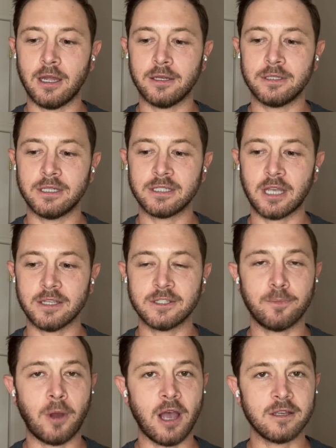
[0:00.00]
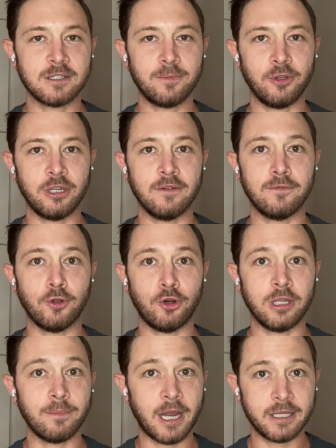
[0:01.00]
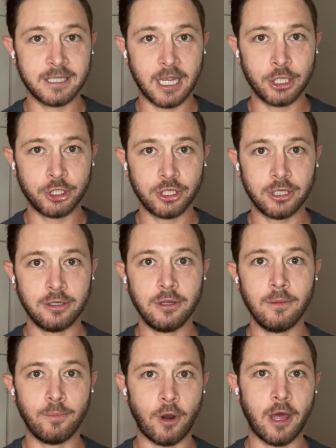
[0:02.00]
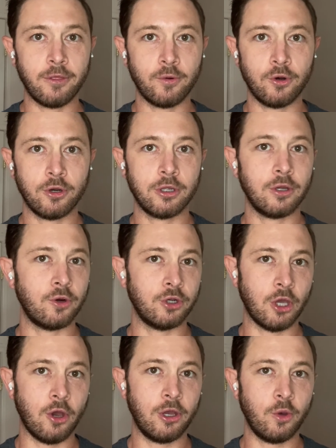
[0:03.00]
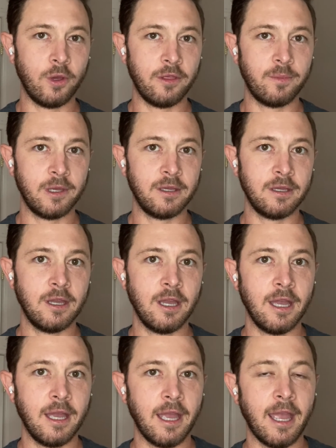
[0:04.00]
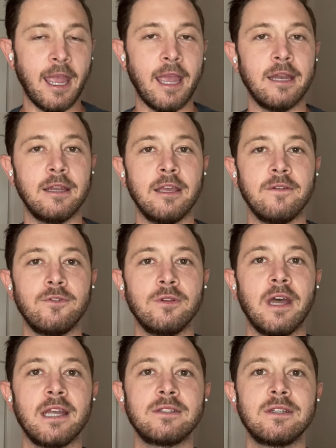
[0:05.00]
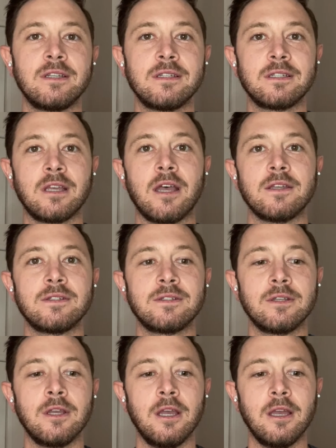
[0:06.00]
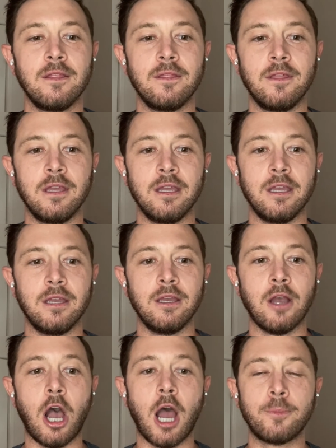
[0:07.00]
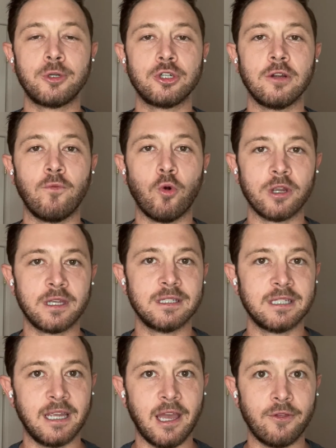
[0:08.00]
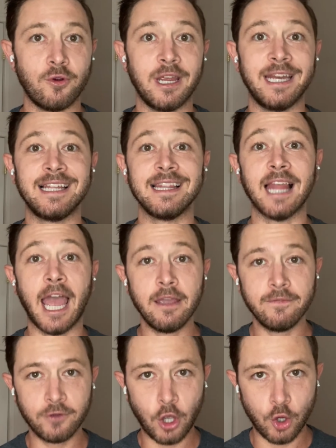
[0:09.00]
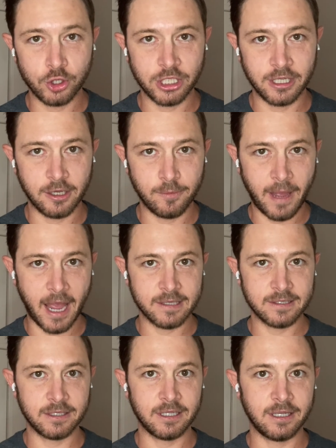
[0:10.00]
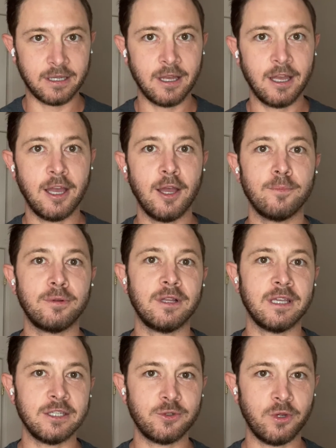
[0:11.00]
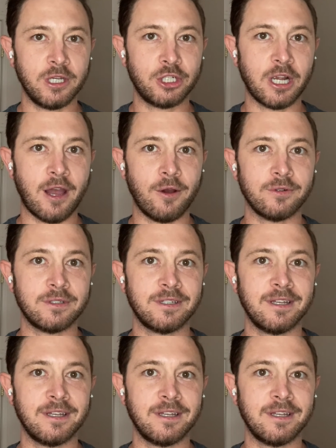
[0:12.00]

discuss the possibility of learning meditation, breathwork, or yoga with me, and if you'd like to discuss the option of working together in a life coaching capacity, please reach out.